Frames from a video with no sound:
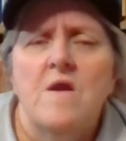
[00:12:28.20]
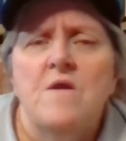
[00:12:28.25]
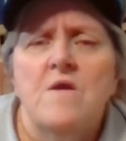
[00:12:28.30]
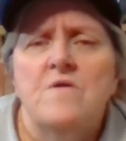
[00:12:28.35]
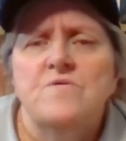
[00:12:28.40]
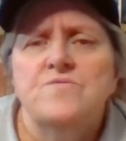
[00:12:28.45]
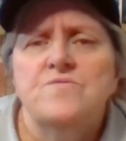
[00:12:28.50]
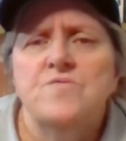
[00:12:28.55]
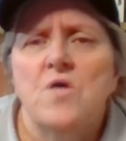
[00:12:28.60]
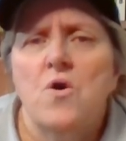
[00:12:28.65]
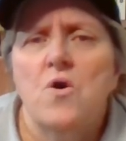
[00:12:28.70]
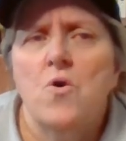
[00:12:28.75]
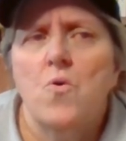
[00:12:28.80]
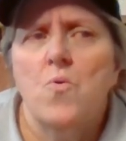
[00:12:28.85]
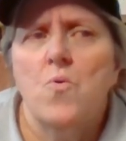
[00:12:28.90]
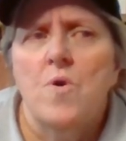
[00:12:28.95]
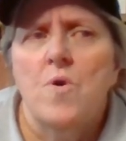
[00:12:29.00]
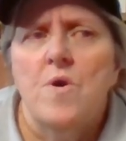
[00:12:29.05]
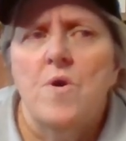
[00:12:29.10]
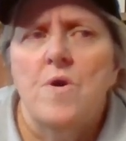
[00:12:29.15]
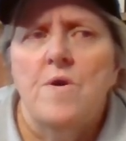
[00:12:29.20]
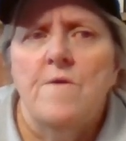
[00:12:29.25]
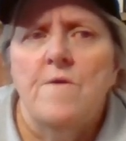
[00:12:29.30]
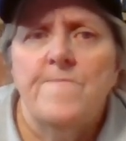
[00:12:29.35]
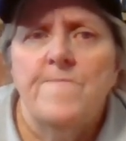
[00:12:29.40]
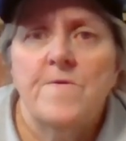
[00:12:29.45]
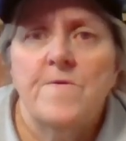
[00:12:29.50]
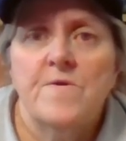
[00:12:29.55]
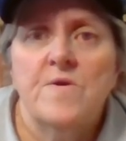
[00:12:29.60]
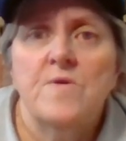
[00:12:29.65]
So
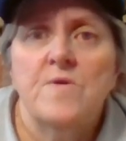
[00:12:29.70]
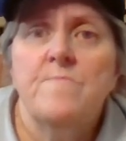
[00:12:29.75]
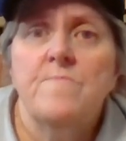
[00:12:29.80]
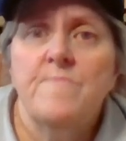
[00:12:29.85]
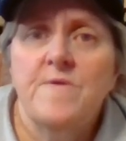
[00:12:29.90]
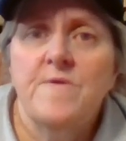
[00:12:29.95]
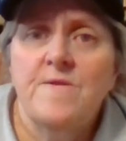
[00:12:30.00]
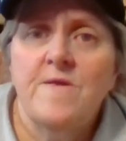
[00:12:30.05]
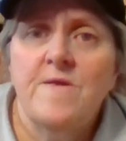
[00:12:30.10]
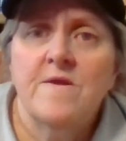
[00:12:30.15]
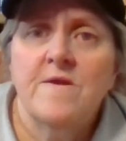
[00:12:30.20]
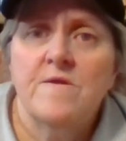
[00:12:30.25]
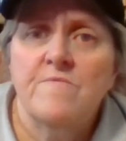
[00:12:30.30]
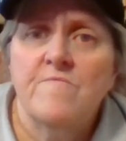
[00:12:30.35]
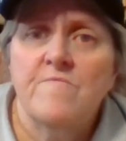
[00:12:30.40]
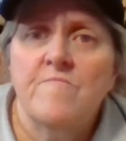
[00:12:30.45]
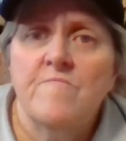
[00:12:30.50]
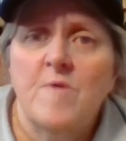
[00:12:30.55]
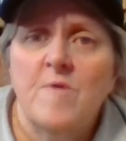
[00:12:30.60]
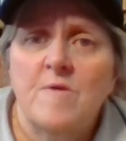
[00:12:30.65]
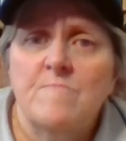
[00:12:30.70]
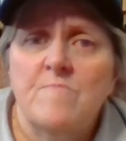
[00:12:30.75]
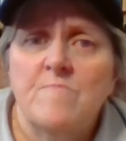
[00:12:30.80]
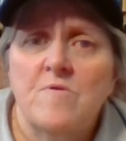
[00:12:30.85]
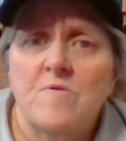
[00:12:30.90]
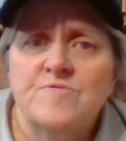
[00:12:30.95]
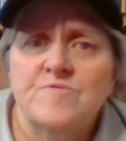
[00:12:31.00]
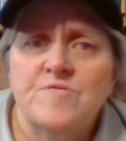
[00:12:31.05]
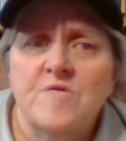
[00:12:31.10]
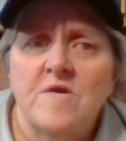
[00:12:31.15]
they're going to be negative about
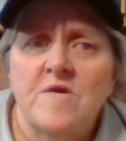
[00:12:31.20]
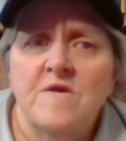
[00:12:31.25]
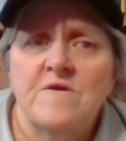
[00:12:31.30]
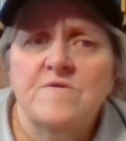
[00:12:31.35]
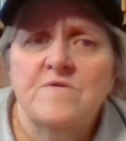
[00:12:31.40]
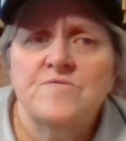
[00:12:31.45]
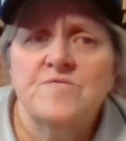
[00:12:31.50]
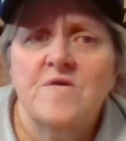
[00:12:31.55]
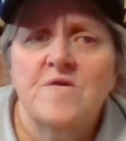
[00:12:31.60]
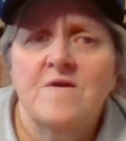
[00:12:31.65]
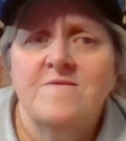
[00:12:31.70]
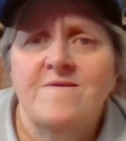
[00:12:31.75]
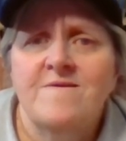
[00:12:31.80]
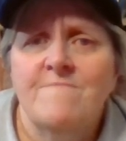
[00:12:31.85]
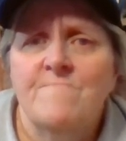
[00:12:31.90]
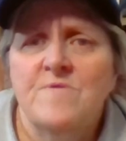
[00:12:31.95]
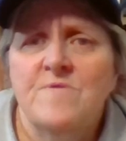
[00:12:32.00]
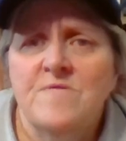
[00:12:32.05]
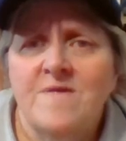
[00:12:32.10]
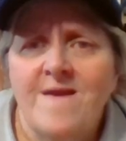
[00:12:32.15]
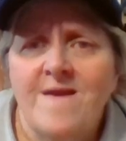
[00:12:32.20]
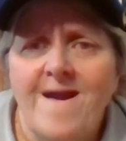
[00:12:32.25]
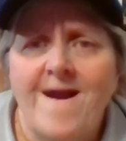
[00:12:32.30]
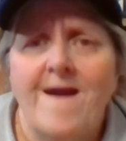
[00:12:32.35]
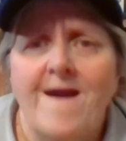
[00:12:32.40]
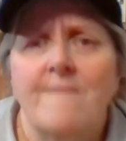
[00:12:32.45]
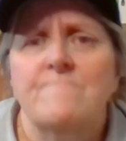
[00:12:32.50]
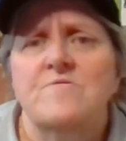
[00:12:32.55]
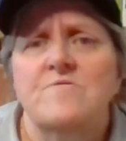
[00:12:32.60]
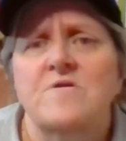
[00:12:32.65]
most things. And then when they
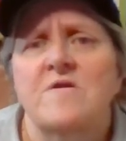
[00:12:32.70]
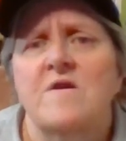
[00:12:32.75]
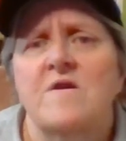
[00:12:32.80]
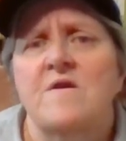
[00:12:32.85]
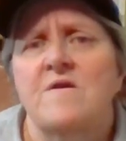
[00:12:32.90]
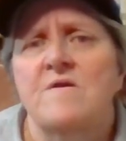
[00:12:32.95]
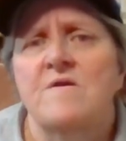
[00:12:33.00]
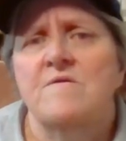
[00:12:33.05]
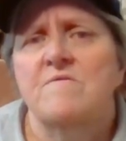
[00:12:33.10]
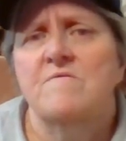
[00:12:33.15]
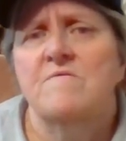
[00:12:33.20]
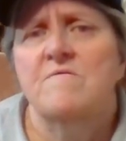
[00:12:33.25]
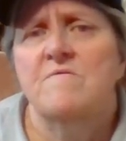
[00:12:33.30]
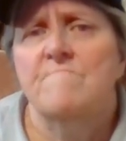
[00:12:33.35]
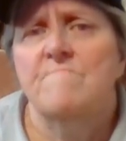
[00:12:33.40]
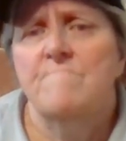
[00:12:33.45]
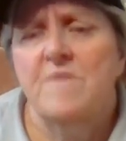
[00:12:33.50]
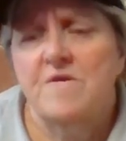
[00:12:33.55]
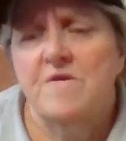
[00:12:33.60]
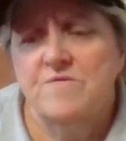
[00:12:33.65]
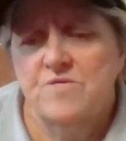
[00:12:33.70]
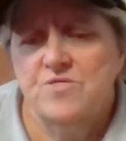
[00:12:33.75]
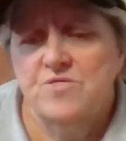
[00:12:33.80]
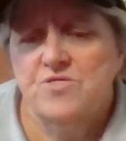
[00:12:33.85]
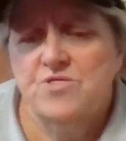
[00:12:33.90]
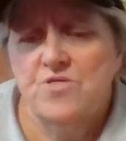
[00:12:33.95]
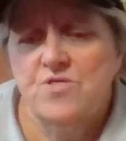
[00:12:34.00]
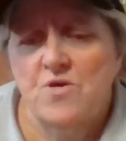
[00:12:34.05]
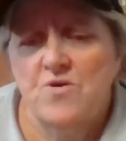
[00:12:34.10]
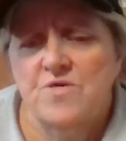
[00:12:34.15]
abdicate, make the
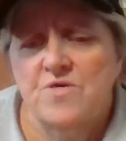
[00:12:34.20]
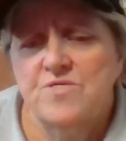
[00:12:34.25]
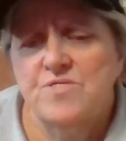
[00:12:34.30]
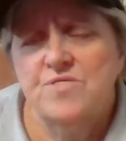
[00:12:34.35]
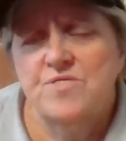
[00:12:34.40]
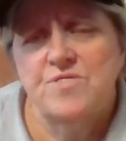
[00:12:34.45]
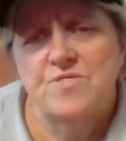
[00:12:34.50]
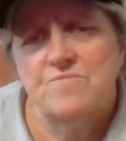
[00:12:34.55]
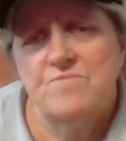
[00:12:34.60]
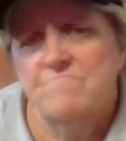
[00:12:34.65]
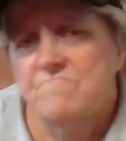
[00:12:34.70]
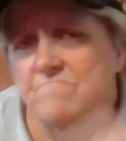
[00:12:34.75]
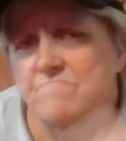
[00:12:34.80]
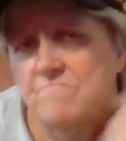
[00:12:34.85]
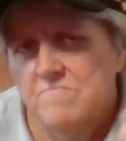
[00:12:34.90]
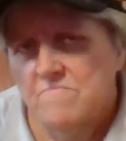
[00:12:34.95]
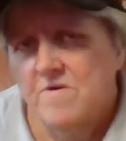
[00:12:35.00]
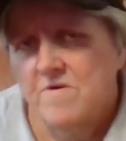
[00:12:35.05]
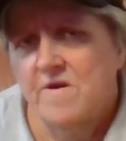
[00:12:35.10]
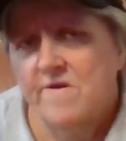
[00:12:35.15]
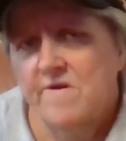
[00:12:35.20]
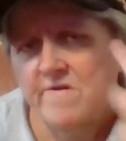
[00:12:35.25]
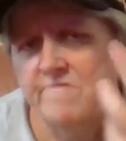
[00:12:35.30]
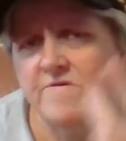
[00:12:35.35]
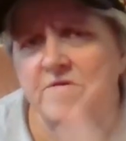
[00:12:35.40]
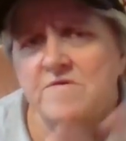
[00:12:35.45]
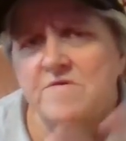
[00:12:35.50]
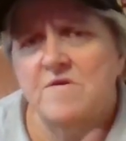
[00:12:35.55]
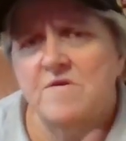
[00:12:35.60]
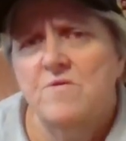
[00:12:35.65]
choice um,
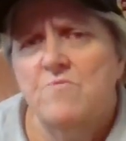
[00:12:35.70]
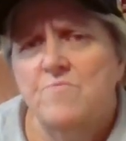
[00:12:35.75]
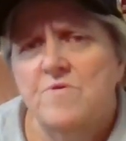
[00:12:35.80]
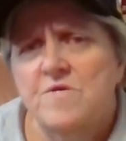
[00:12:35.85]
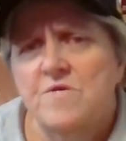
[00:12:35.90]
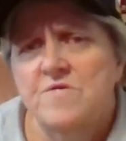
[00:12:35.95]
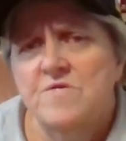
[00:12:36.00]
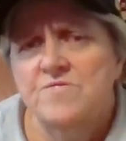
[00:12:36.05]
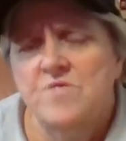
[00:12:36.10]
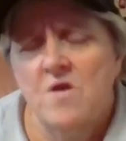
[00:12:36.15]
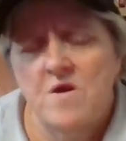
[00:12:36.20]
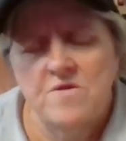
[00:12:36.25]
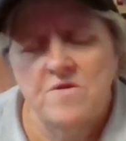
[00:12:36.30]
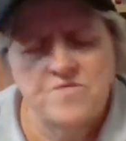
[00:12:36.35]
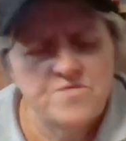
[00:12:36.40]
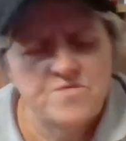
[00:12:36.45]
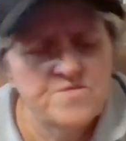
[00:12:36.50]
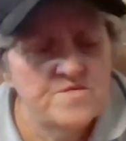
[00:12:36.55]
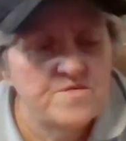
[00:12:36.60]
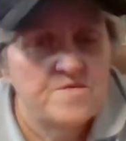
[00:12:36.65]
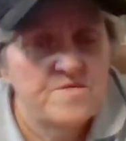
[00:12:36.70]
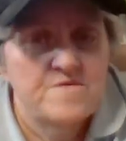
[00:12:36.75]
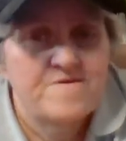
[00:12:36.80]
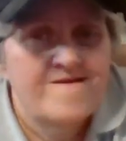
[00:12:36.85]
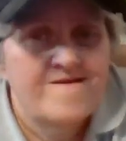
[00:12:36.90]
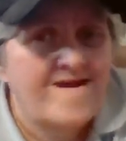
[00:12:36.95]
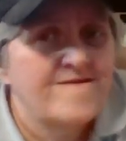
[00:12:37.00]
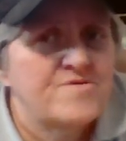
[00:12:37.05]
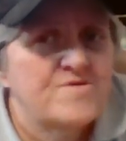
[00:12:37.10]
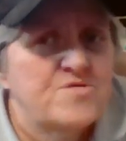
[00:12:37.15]
that they don't realize consciously to
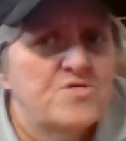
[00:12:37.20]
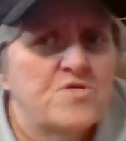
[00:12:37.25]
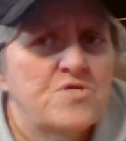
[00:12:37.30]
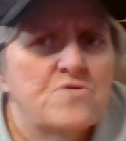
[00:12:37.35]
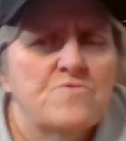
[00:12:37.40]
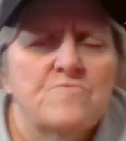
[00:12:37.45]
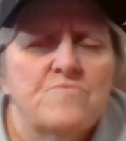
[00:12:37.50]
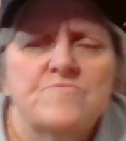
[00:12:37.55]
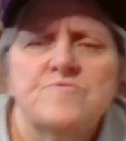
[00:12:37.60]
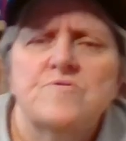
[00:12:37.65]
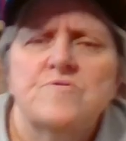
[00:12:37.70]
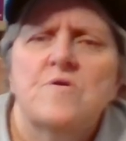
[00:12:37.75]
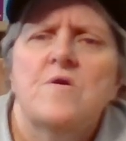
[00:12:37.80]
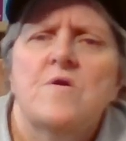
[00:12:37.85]
not choose,